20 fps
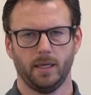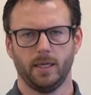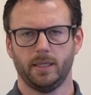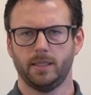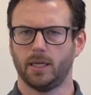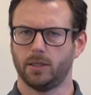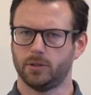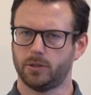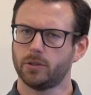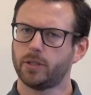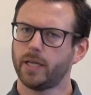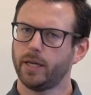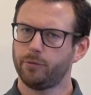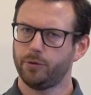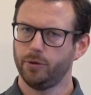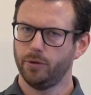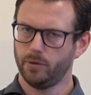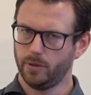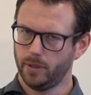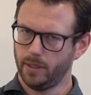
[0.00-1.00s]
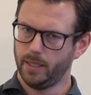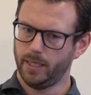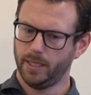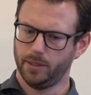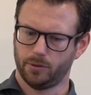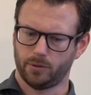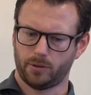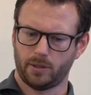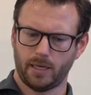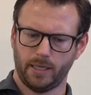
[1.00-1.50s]
Now, to give you a
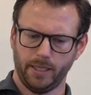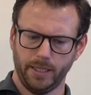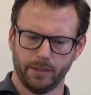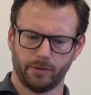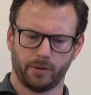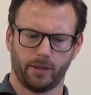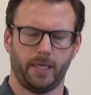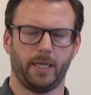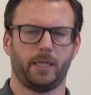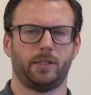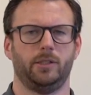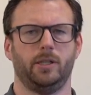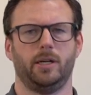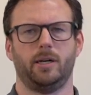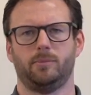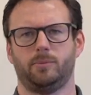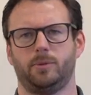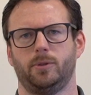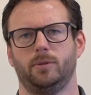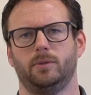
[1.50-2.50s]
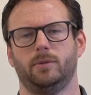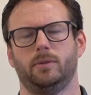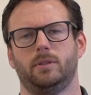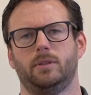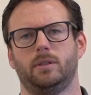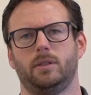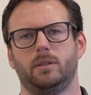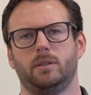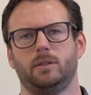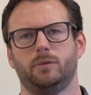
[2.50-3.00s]
little clearer example
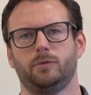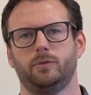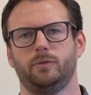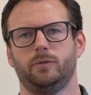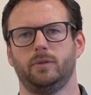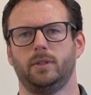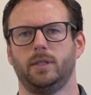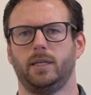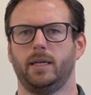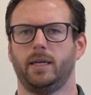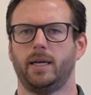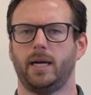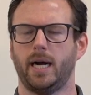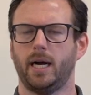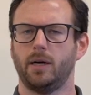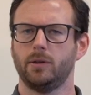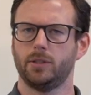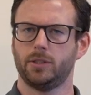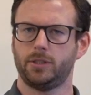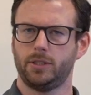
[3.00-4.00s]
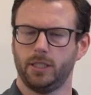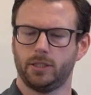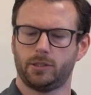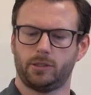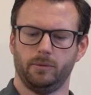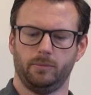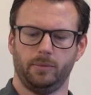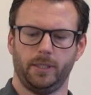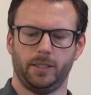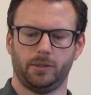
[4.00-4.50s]
of how the
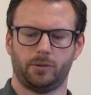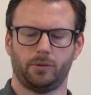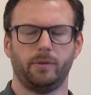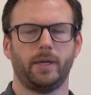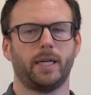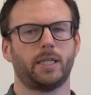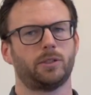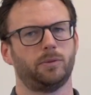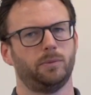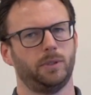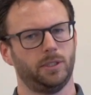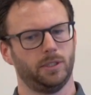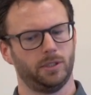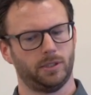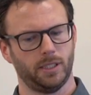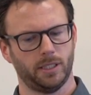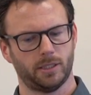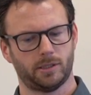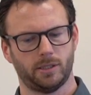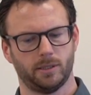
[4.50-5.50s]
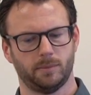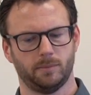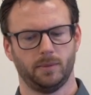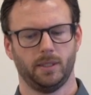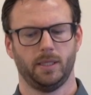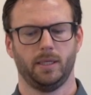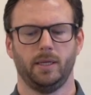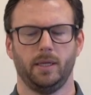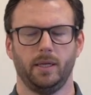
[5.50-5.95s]
system interacts with the system,